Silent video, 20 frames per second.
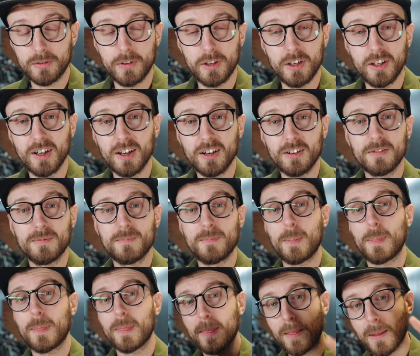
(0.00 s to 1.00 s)
video.
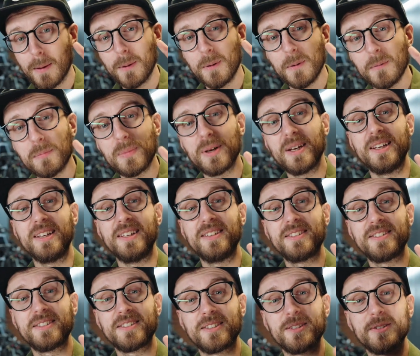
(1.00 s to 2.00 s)

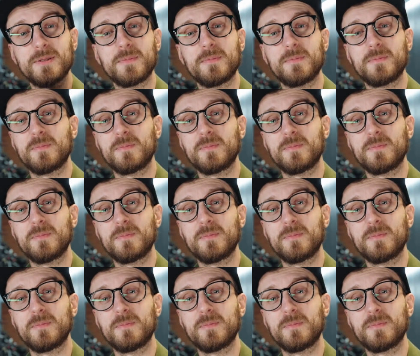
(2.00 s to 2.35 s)
Peace.